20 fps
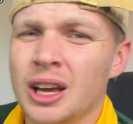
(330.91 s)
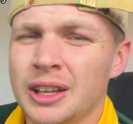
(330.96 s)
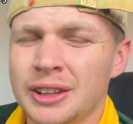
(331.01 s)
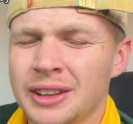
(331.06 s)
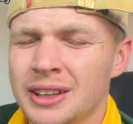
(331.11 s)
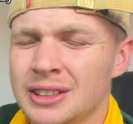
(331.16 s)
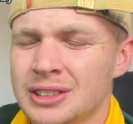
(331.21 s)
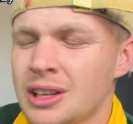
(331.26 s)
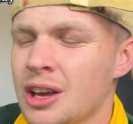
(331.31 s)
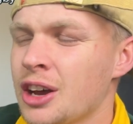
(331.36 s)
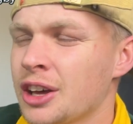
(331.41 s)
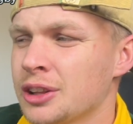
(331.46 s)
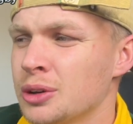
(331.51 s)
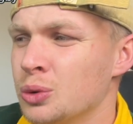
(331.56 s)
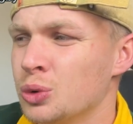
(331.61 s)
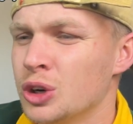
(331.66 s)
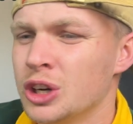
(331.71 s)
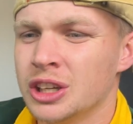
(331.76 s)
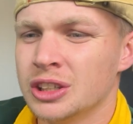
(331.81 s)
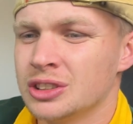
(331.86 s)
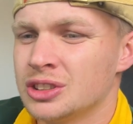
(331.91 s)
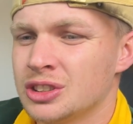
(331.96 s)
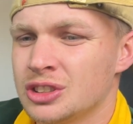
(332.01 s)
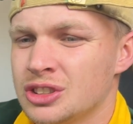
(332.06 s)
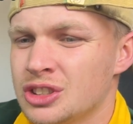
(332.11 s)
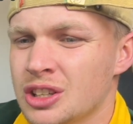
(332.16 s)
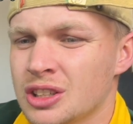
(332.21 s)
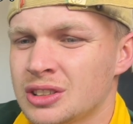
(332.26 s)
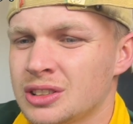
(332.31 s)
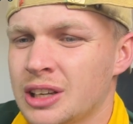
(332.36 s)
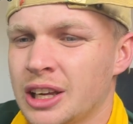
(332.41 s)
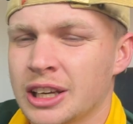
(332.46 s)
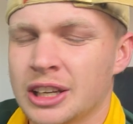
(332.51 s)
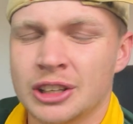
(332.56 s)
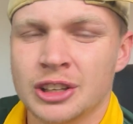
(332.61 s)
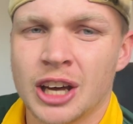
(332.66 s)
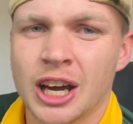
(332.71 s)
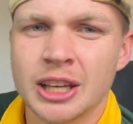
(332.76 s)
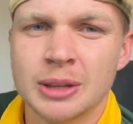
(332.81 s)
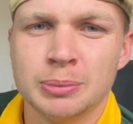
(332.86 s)
There's no other words. It's just like a
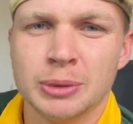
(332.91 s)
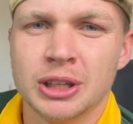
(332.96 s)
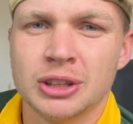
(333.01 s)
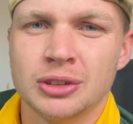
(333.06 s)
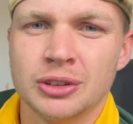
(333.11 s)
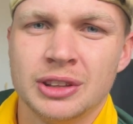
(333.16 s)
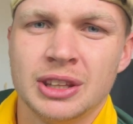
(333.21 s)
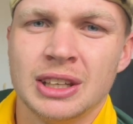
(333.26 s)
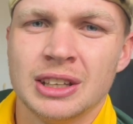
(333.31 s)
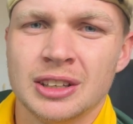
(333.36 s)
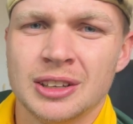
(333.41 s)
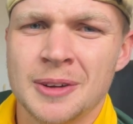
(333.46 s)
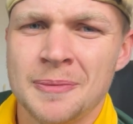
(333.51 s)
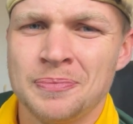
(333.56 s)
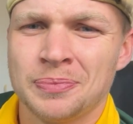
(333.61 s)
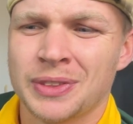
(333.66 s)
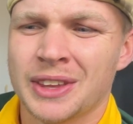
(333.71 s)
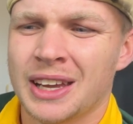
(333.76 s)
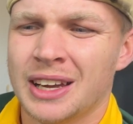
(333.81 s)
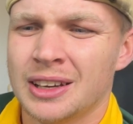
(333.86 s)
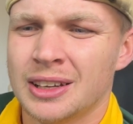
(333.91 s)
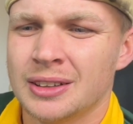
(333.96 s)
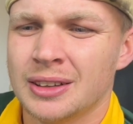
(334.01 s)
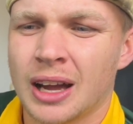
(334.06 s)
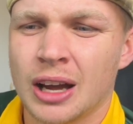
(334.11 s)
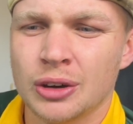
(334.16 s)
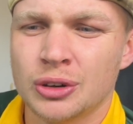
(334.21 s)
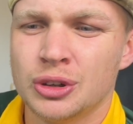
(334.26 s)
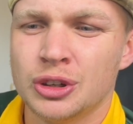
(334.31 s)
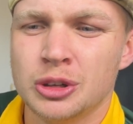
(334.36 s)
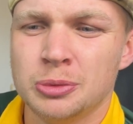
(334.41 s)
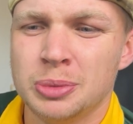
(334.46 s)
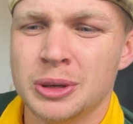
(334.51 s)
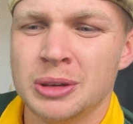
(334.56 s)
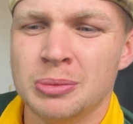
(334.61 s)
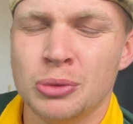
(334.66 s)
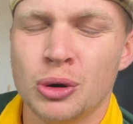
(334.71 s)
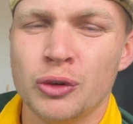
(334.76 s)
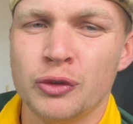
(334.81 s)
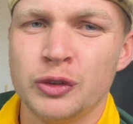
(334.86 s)
nightmare to think, how could you be
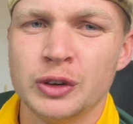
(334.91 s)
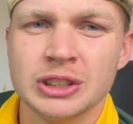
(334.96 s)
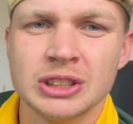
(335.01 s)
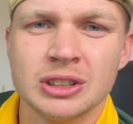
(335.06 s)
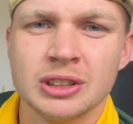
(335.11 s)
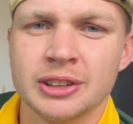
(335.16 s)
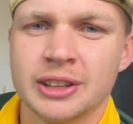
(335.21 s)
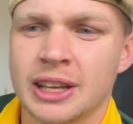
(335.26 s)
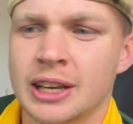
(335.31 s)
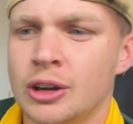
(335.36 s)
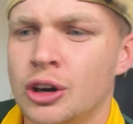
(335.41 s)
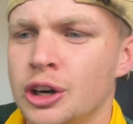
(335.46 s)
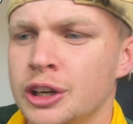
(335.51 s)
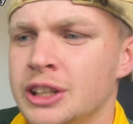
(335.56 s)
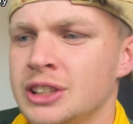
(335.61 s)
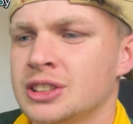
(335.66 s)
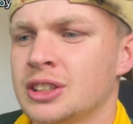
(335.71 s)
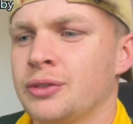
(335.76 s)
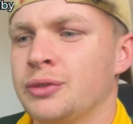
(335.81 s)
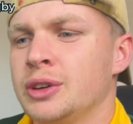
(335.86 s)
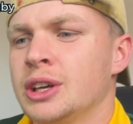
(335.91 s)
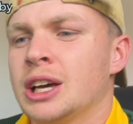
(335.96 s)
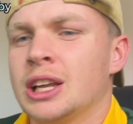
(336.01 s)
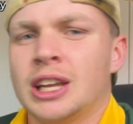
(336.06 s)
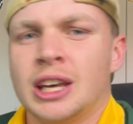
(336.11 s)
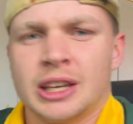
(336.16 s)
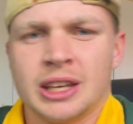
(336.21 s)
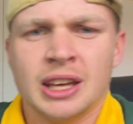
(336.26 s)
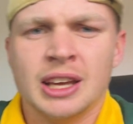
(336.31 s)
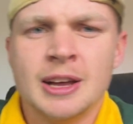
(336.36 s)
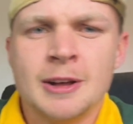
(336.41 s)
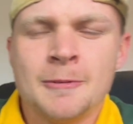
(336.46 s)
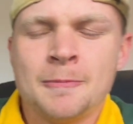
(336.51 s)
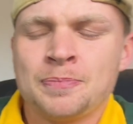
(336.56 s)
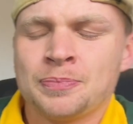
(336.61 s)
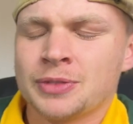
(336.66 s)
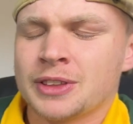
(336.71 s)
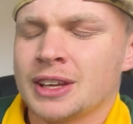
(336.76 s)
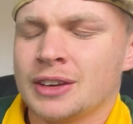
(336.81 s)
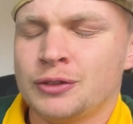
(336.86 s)
more physical than Odi Savia? Like,
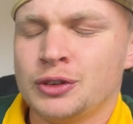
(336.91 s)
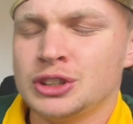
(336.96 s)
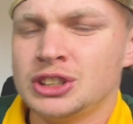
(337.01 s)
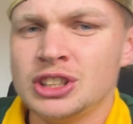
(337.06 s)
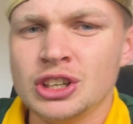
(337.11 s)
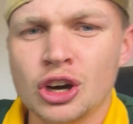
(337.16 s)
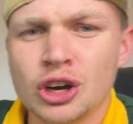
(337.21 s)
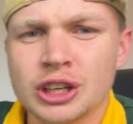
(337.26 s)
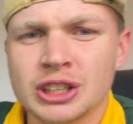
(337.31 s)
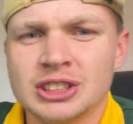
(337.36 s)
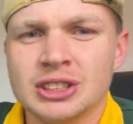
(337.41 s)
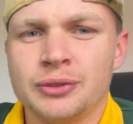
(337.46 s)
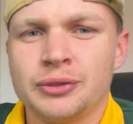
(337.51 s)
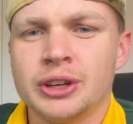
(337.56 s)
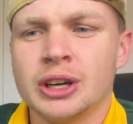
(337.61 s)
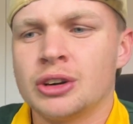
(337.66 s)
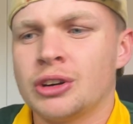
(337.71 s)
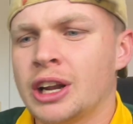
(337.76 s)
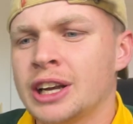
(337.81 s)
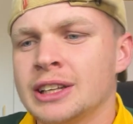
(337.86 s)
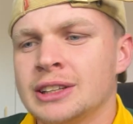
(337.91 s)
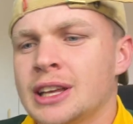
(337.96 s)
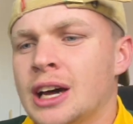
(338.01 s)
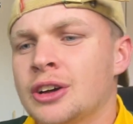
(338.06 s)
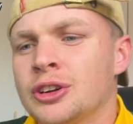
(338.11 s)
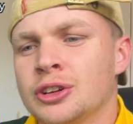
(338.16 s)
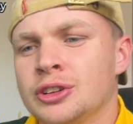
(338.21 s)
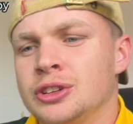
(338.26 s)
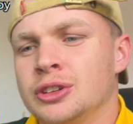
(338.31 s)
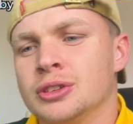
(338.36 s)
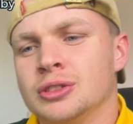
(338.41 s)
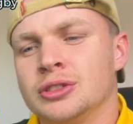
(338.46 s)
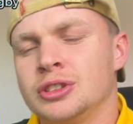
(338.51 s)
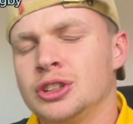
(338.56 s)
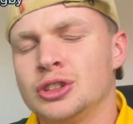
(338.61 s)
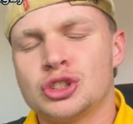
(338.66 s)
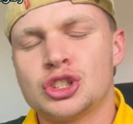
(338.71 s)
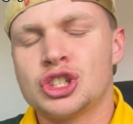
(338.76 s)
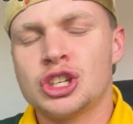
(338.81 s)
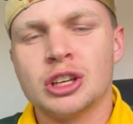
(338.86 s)
if you see Odi Savia running down on you,
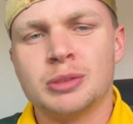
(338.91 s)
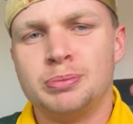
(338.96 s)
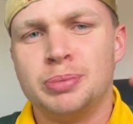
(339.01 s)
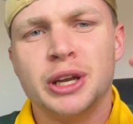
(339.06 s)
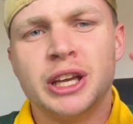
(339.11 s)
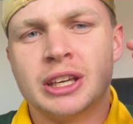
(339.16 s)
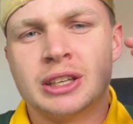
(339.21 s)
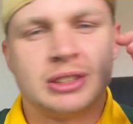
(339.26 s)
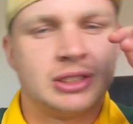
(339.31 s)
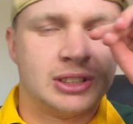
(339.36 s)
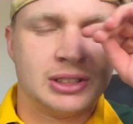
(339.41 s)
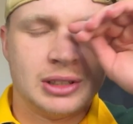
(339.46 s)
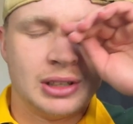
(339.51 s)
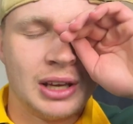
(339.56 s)
you shit bricks.